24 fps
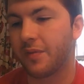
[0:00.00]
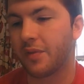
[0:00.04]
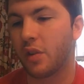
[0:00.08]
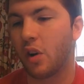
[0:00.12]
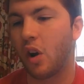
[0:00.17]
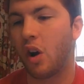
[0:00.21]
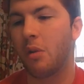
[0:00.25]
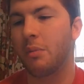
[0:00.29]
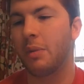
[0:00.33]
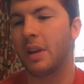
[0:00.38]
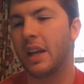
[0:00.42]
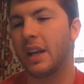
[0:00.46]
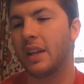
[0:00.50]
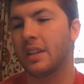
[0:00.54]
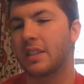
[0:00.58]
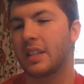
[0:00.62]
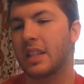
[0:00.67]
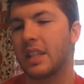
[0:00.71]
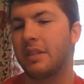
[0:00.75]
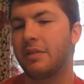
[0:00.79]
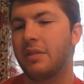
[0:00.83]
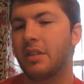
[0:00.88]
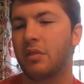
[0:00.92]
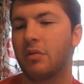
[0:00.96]
Army ants
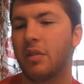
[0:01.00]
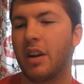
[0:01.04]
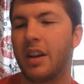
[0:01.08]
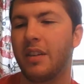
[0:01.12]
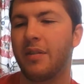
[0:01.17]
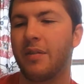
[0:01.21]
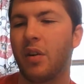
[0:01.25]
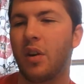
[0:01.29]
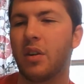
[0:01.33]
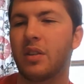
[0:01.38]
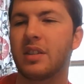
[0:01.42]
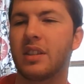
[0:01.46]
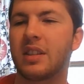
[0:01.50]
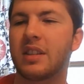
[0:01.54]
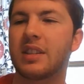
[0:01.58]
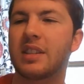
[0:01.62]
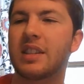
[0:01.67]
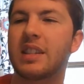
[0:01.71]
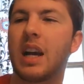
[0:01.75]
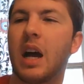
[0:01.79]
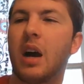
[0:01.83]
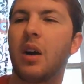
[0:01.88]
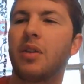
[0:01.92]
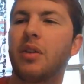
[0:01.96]
live in rainforests in
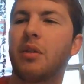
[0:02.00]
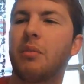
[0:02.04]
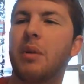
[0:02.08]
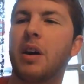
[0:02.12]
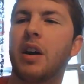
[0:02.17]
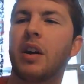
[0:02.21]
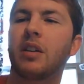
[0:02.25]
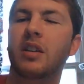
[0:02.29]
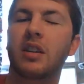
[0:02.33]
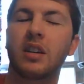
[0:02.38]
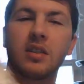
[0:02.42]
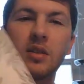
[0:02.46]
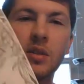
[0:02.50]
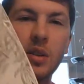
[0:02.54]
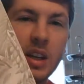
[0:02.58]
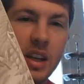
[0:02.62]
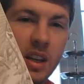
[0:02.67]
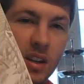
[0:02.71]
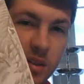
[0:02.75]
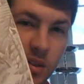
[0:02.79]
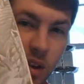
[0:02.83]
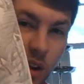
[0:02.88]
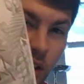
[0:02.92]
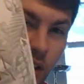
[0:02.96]
South America. Here's all